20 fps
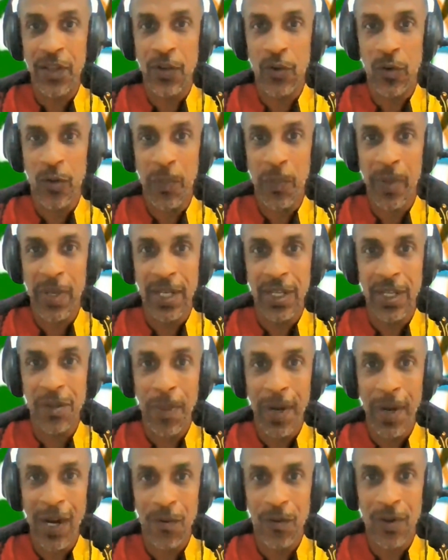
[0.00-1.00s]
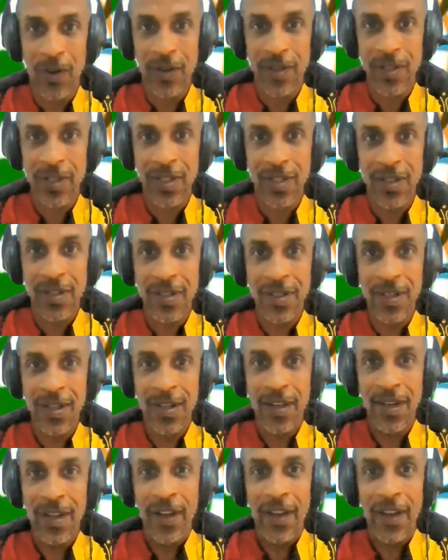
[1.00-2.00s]
European powers.
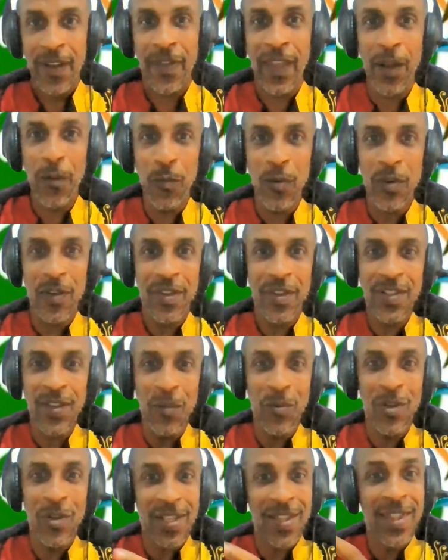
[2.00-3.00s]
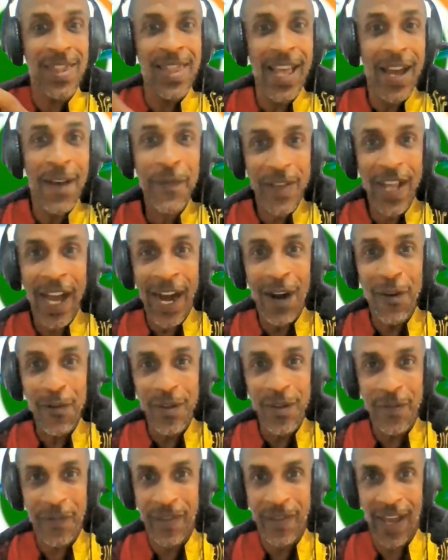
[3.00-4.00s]
They were somewhat left out
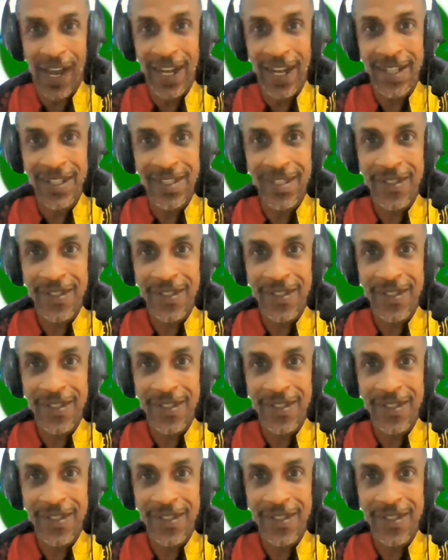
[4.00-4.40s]
of that.